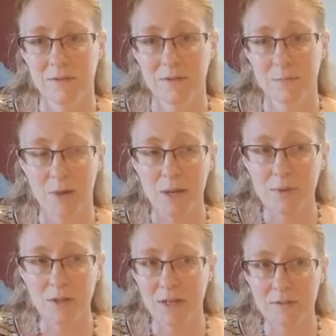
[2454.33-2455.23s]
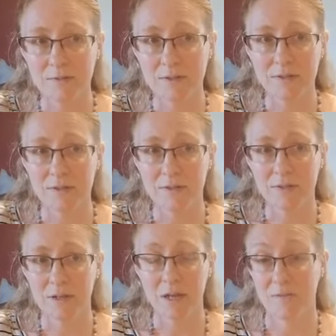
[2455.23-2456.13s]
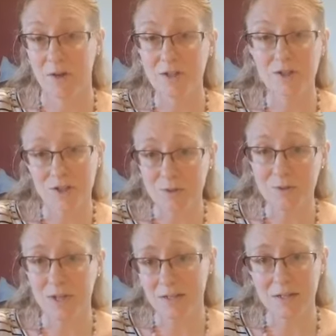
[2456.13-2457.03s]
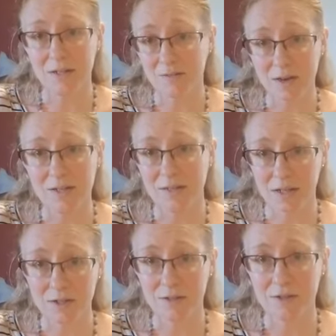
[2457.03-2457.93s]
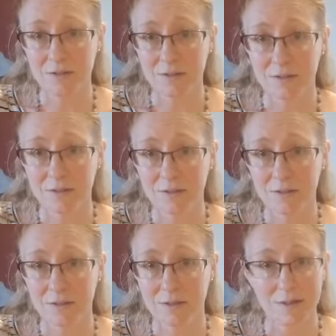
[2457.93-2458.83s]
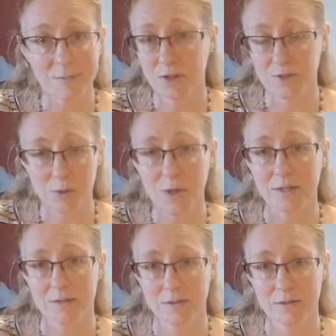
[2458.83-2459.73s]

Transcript: My beliefs, if I choose not to get the vaccination, that's my choice.